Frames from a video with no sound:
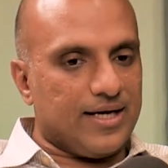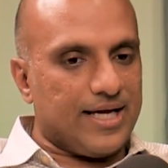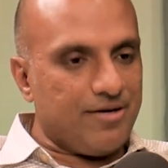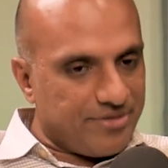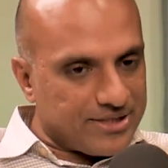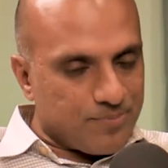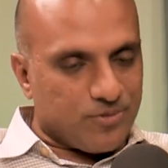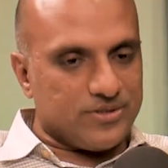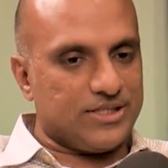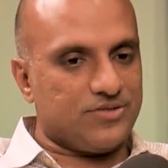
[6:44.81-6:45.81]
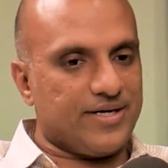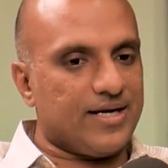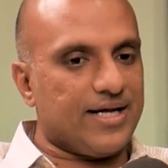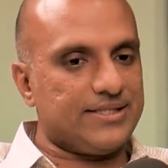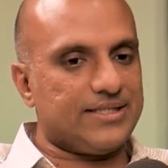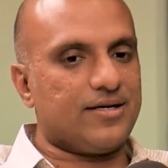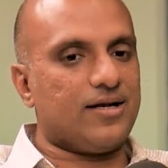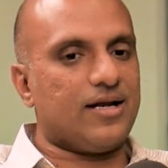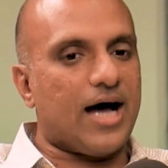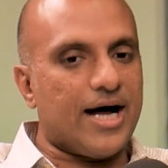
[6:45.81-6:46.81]
In fixed deposits, we realized that a
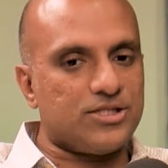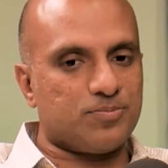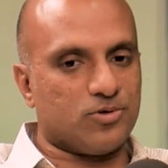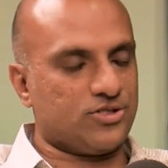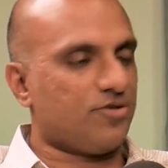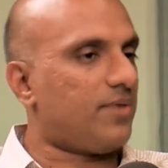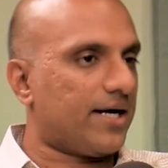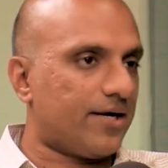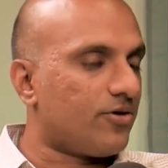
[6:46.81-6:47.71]
large portion of market,